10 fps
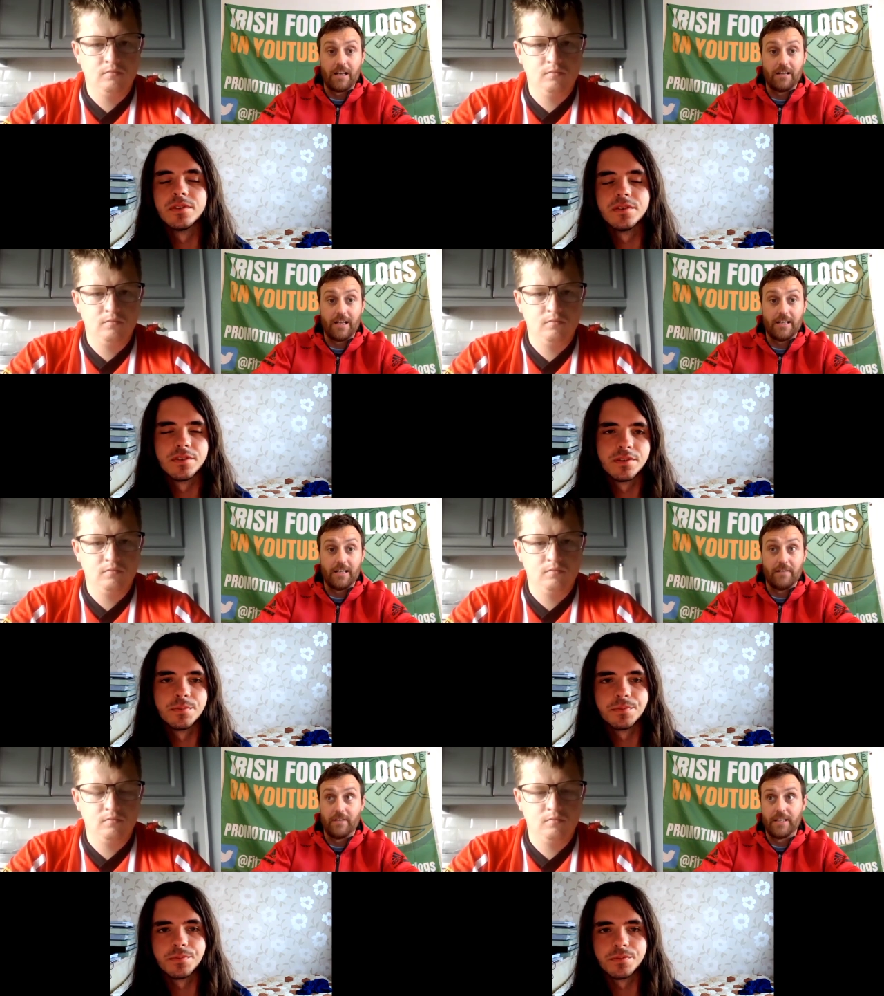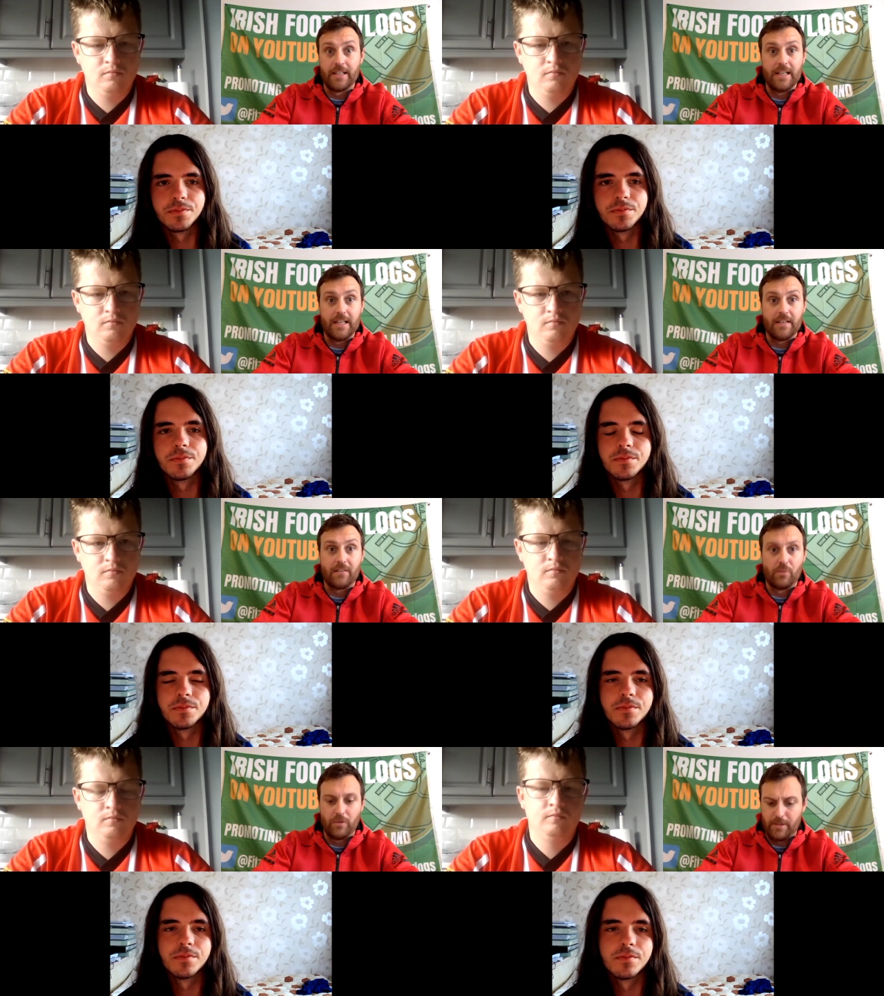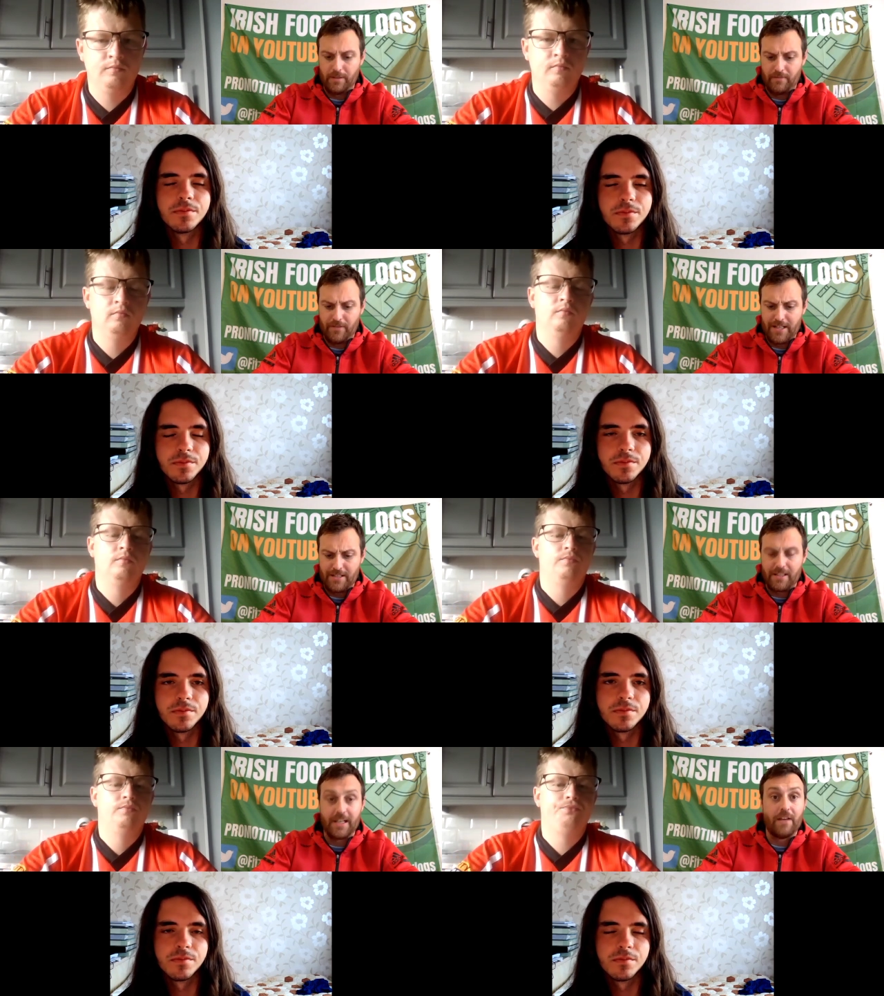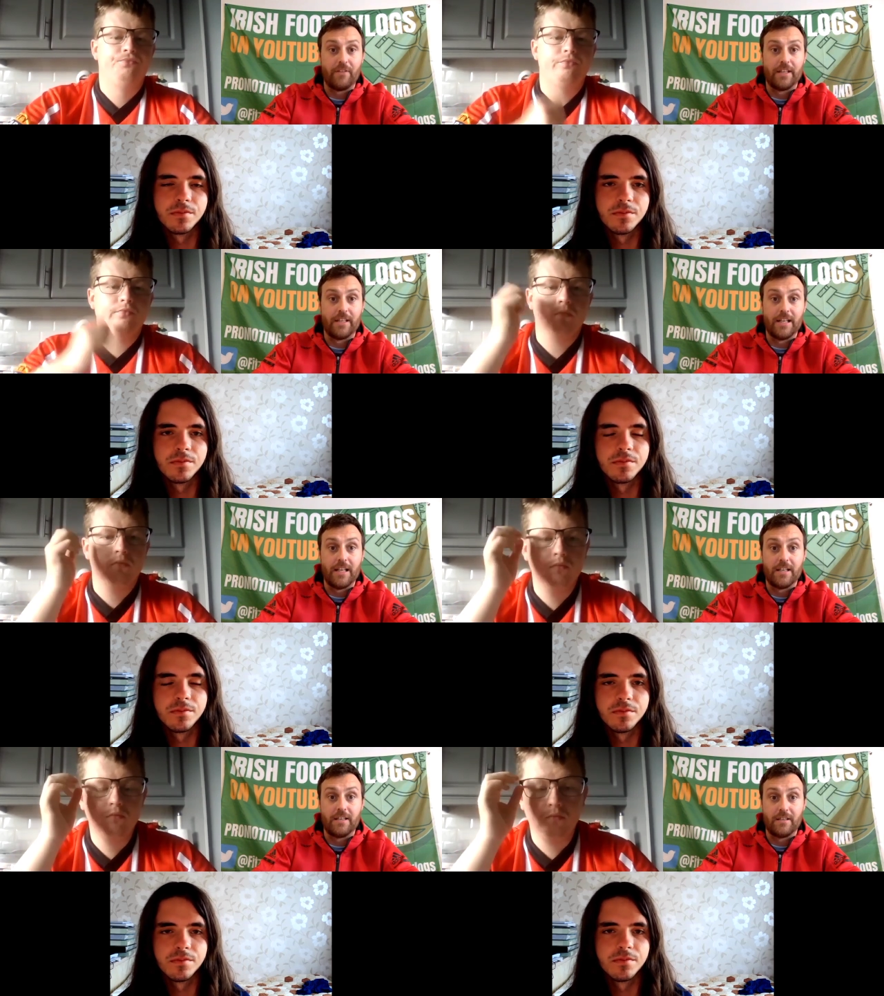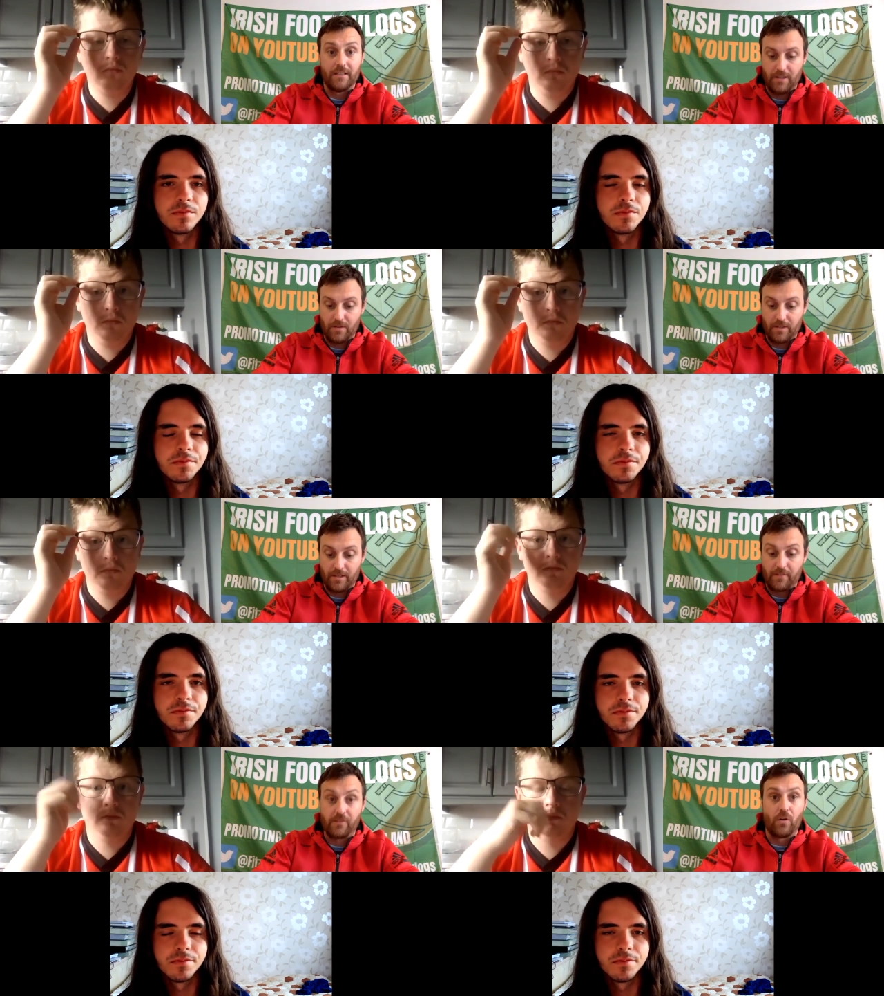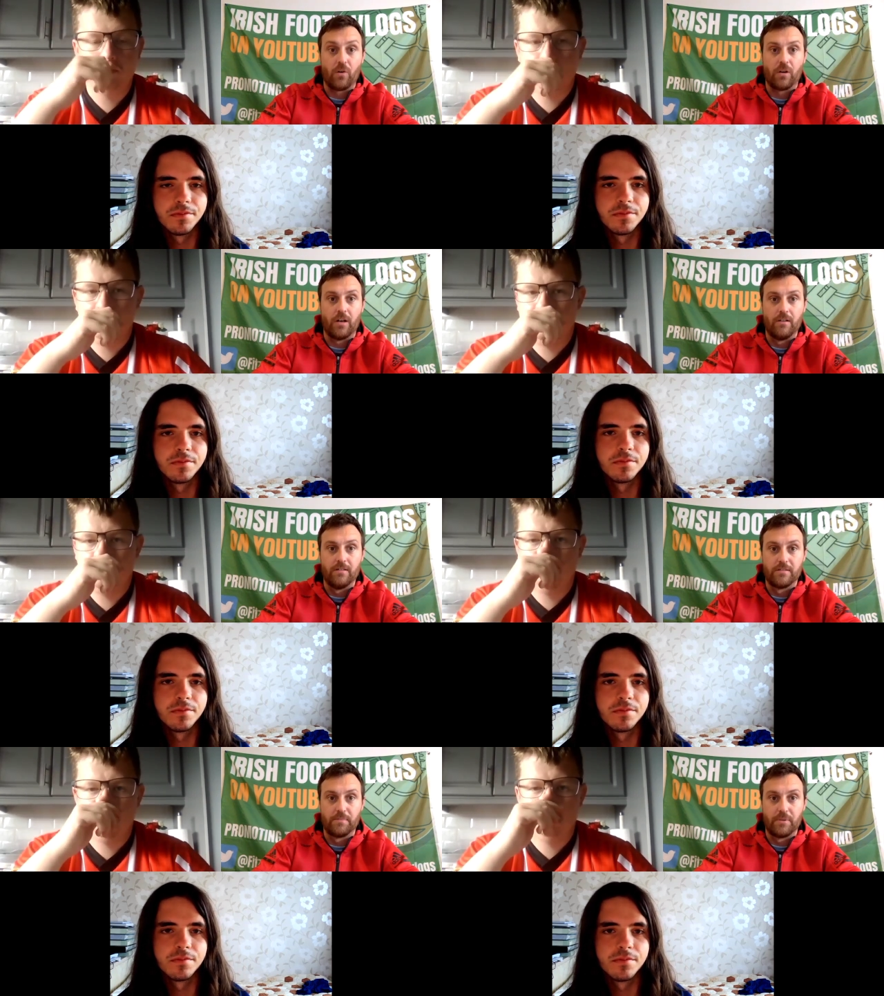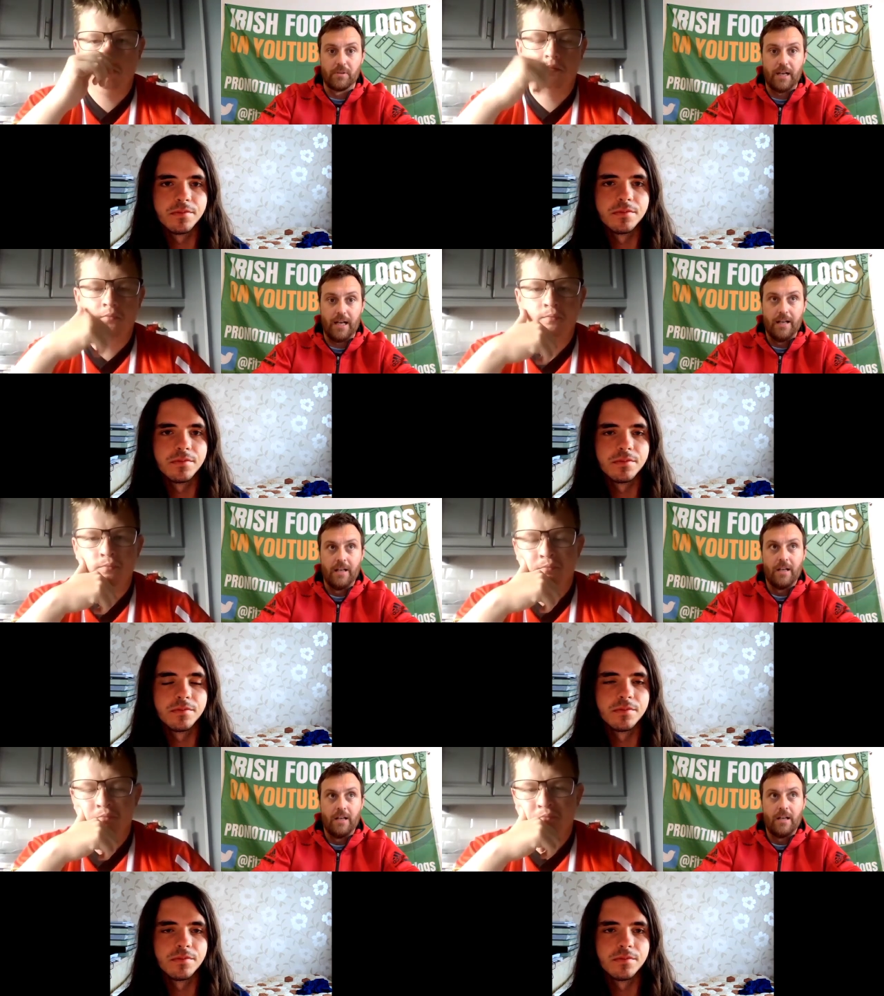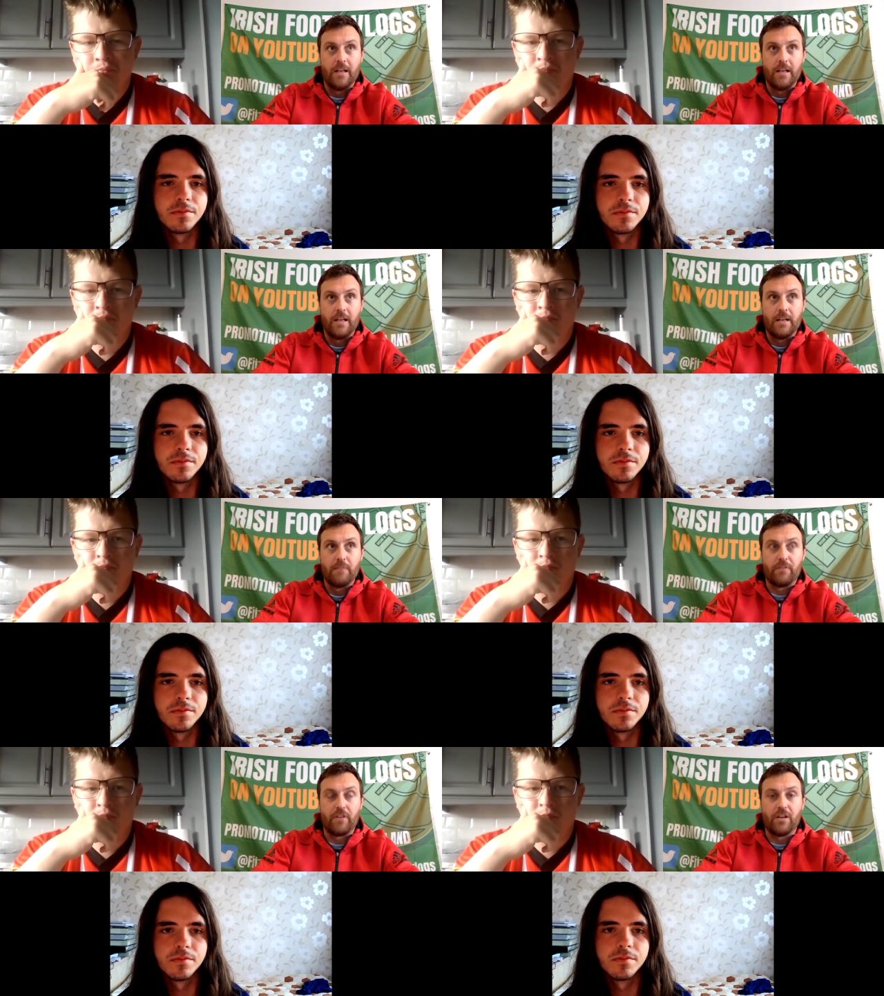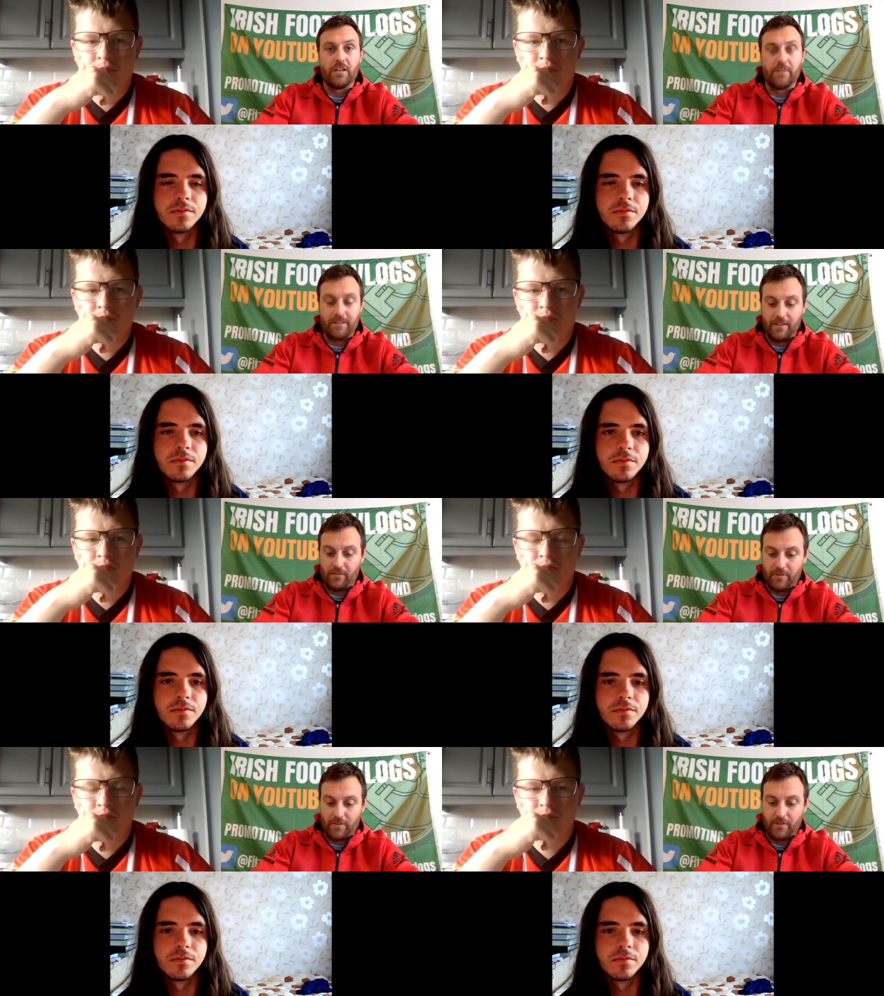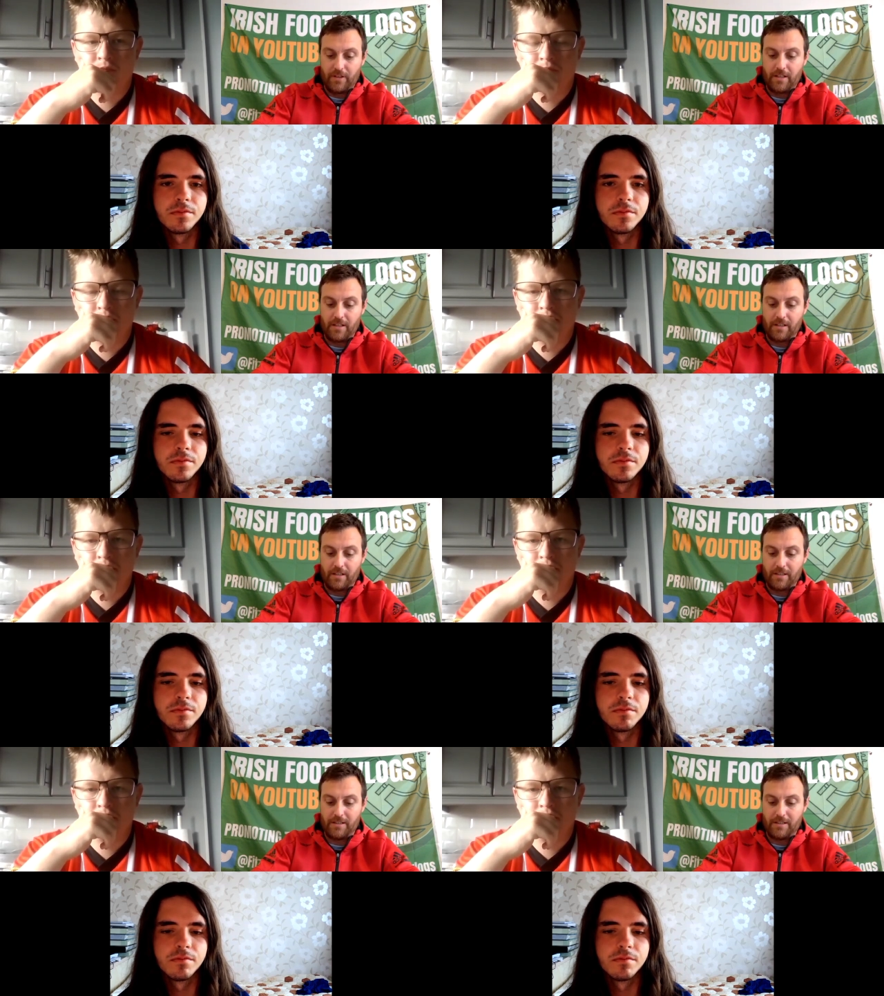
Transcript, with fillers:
Speaker 1: well lately, even in the league. It's one defeat and eleven in the league. You know they can score goals, but uh, we've talked about this with Dundalk.